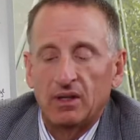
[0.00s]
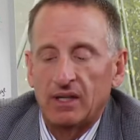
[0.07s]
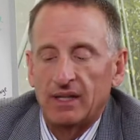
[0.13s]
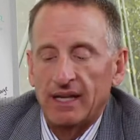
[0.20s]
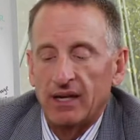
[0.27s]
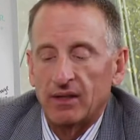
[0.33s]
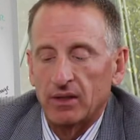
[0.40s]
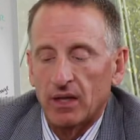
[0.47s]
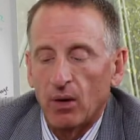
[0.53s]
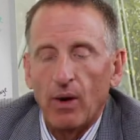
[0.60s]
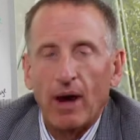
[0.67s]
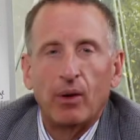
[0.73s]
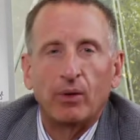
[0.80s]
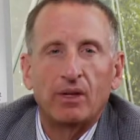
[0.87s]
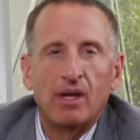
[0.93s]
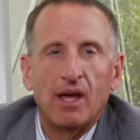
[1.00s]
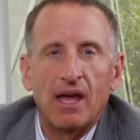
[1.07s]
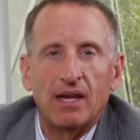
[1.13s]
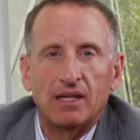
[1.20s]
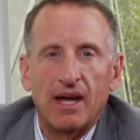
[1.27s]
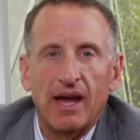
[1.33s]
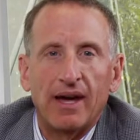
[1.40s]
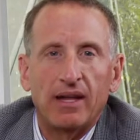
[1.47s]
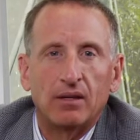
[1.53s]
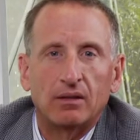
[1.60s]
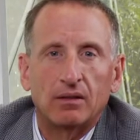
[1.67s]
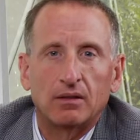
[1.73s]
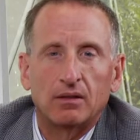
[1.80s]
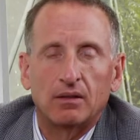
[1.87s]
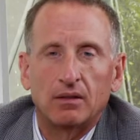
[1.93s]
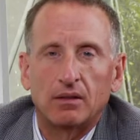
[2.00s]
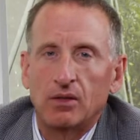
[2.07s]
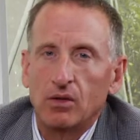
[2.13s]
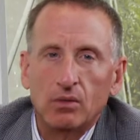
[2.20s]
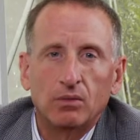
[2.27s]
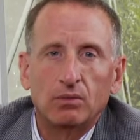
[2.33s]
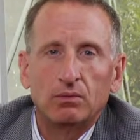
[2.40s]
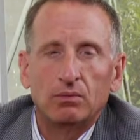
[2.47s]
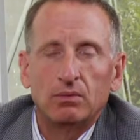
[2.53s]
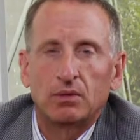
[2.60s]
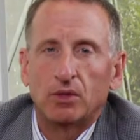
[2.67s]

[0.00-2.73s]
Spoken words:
and how to go out and get new,